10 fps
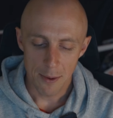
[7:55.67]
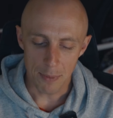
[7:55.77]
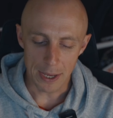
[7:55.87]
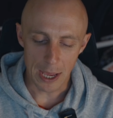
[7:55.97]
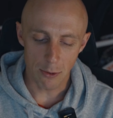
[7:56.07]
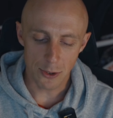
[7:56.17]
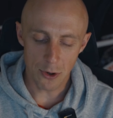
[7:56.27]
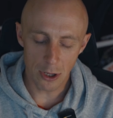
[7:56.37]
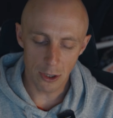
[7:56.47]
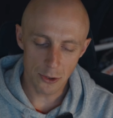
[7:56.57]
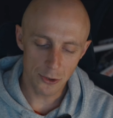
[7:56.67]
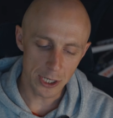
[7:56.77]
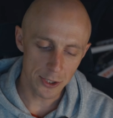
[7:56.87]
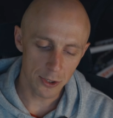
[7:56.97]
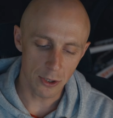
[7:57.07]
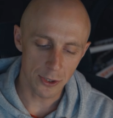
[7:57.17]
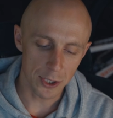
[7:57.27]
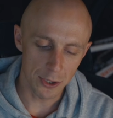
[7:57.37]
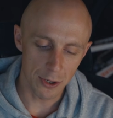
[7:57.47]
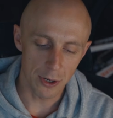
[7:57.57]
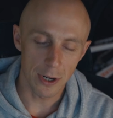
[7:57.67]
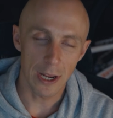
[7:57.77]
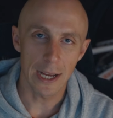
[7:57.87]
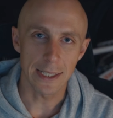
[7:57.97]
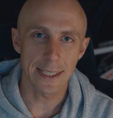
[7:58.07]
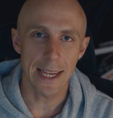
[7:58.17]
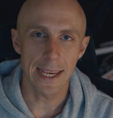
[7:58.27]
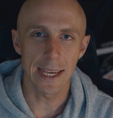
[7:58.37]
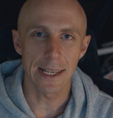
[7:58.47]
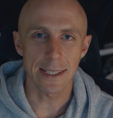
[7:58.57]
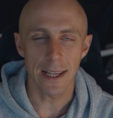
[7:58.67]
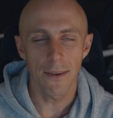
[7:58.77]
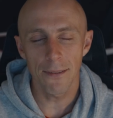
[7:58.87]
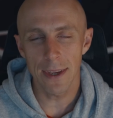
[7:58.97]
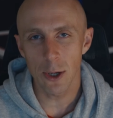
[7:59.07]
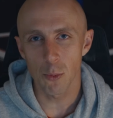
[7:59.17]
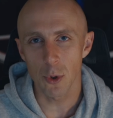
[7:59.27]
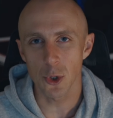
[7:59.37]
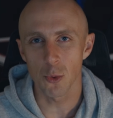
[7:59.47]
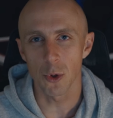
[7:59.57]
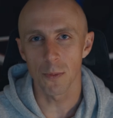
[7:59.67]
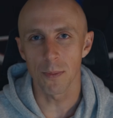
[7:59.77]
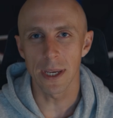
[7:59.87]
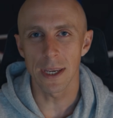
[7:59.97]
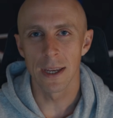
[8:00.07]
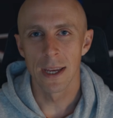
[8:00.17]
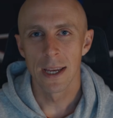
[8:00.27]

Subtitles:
But I would strongly suggest to consider taking something which would be